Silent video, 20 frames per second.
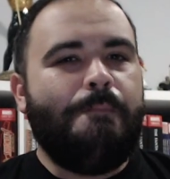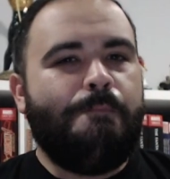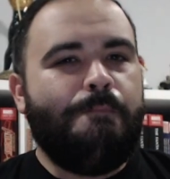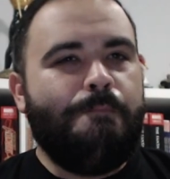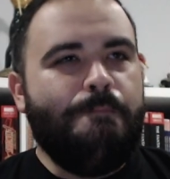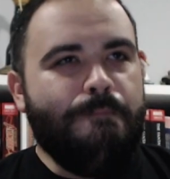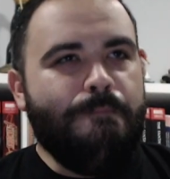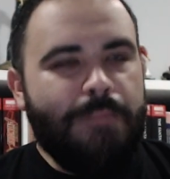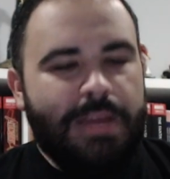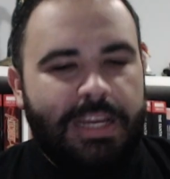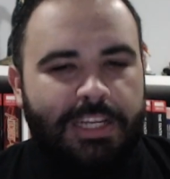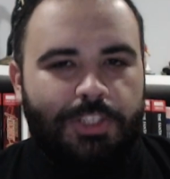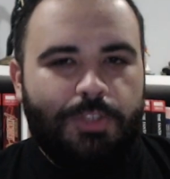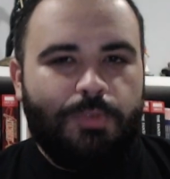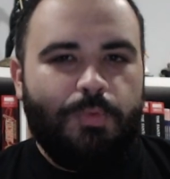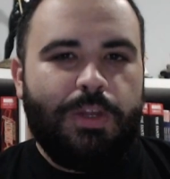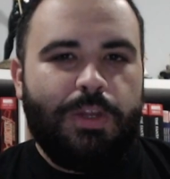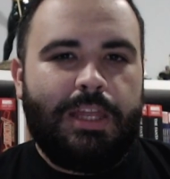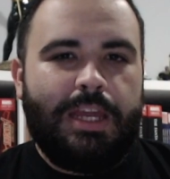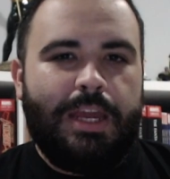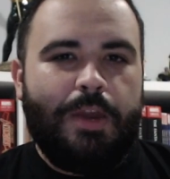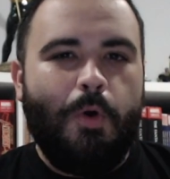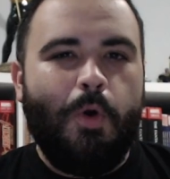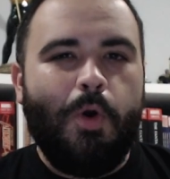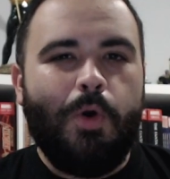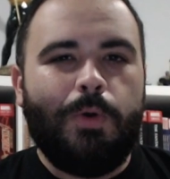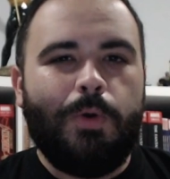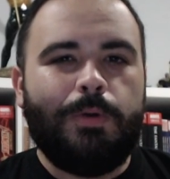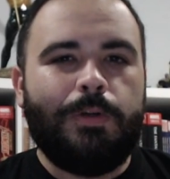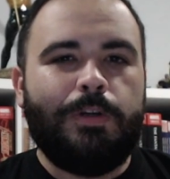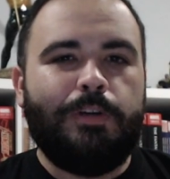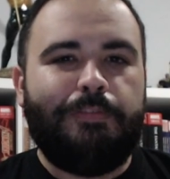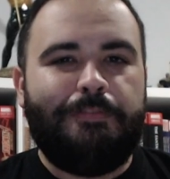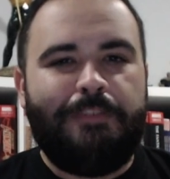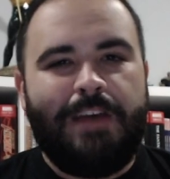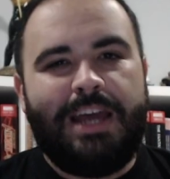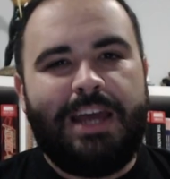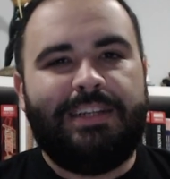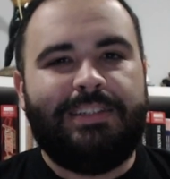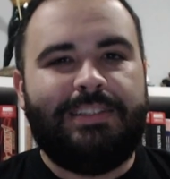mixed with a horror
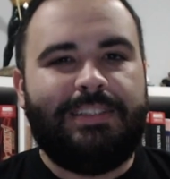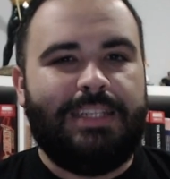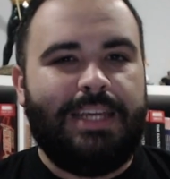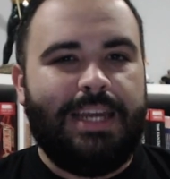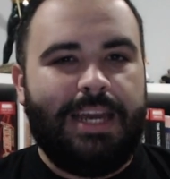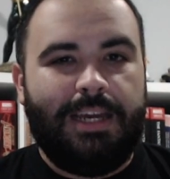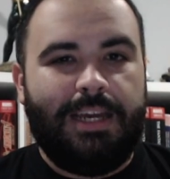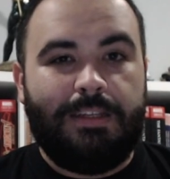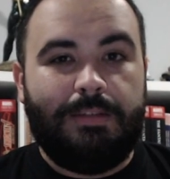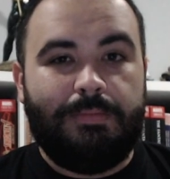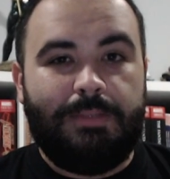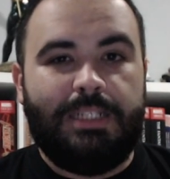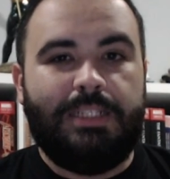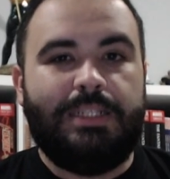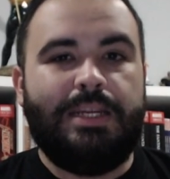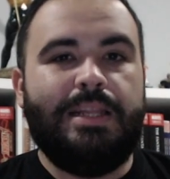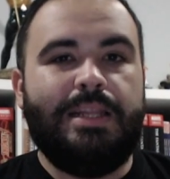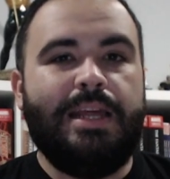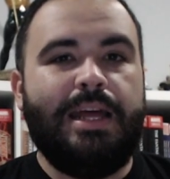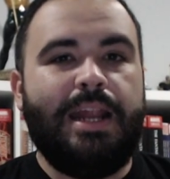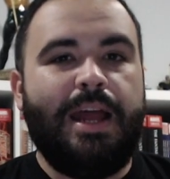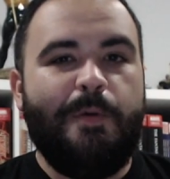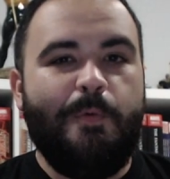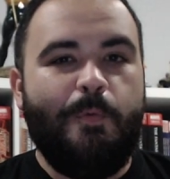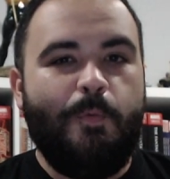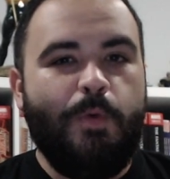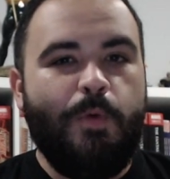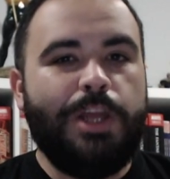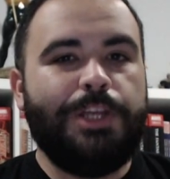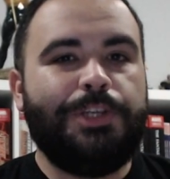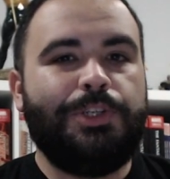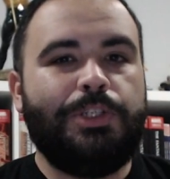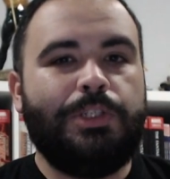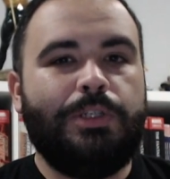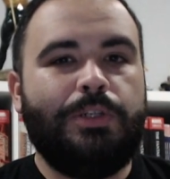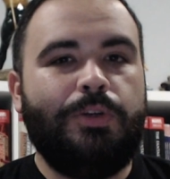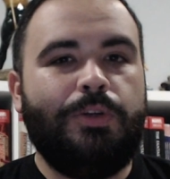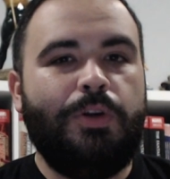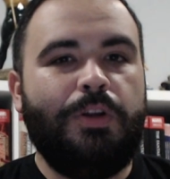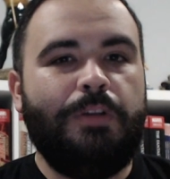fantasy element that I wish
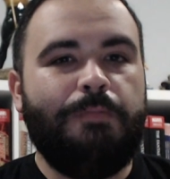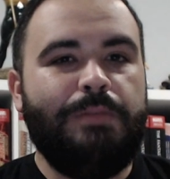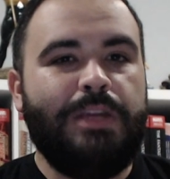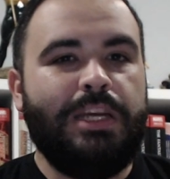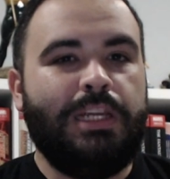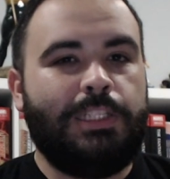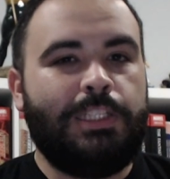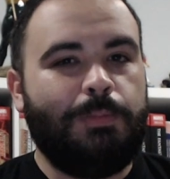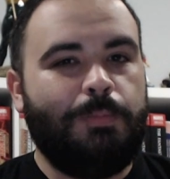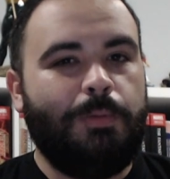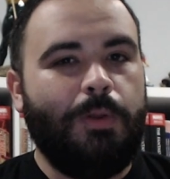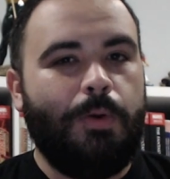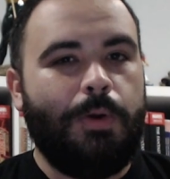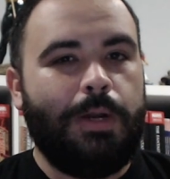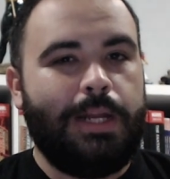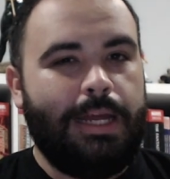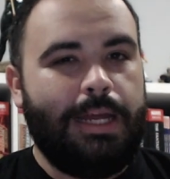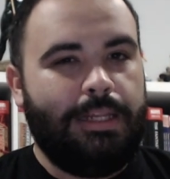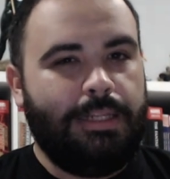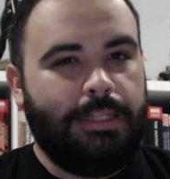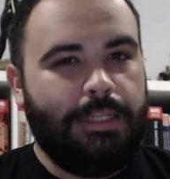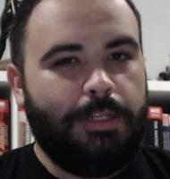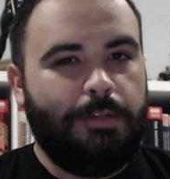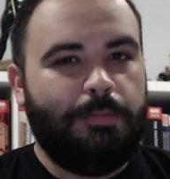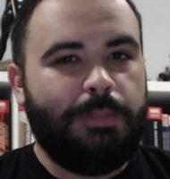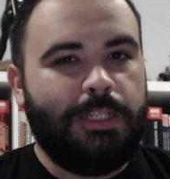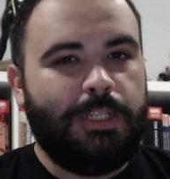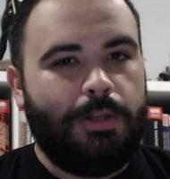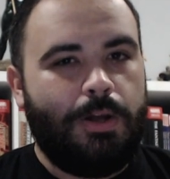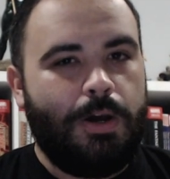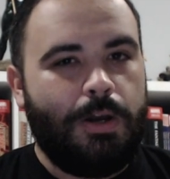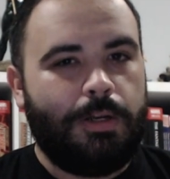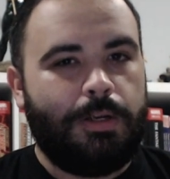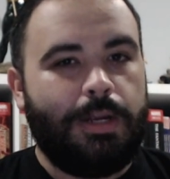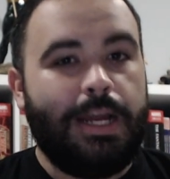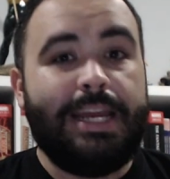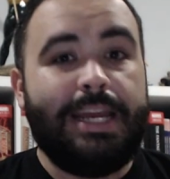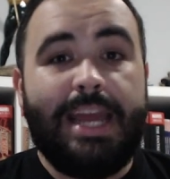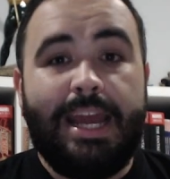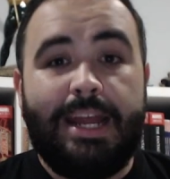could be explored a little bit longer.
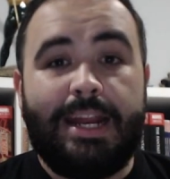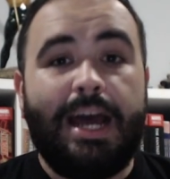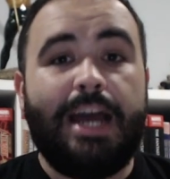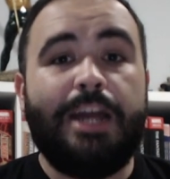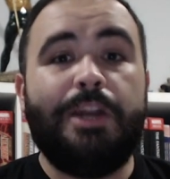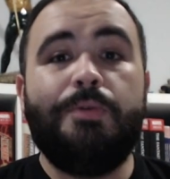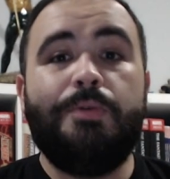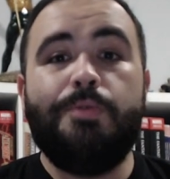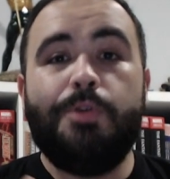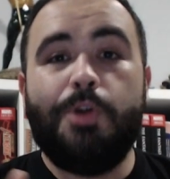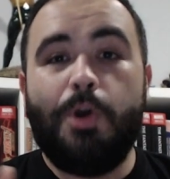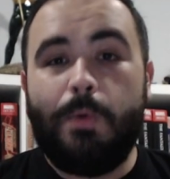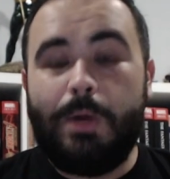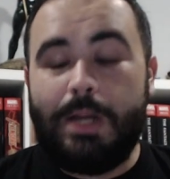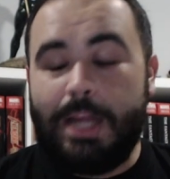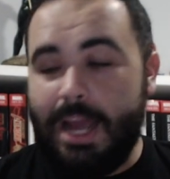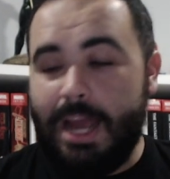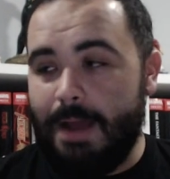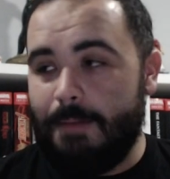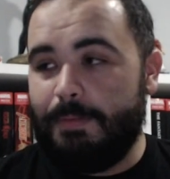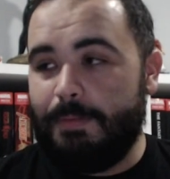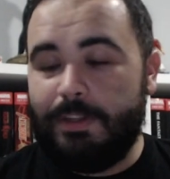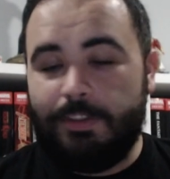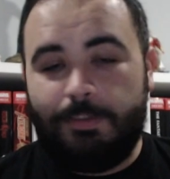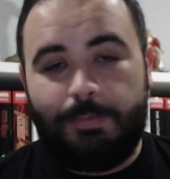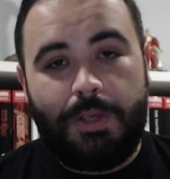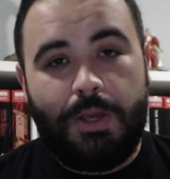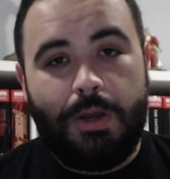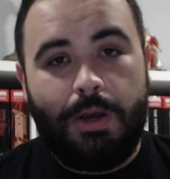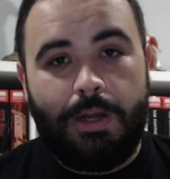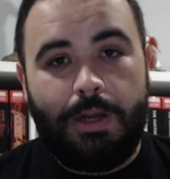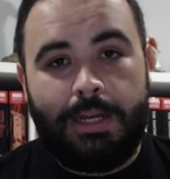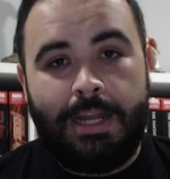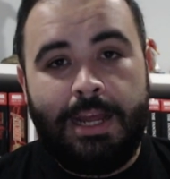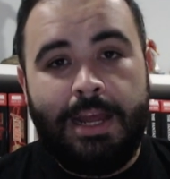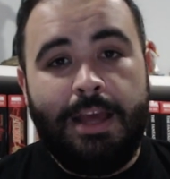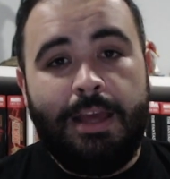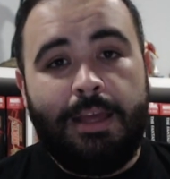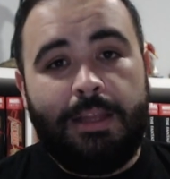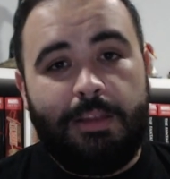Again, I don't know what happens beyond
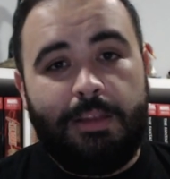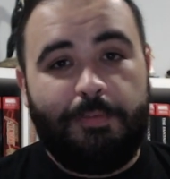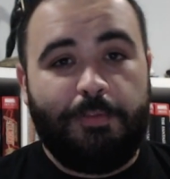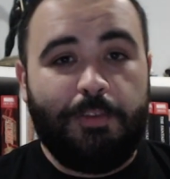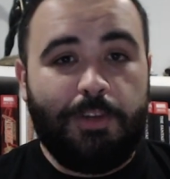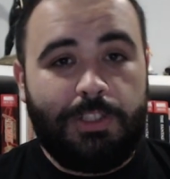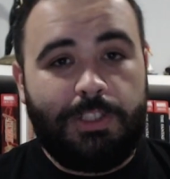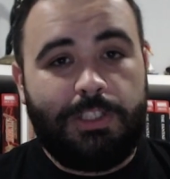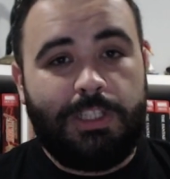the first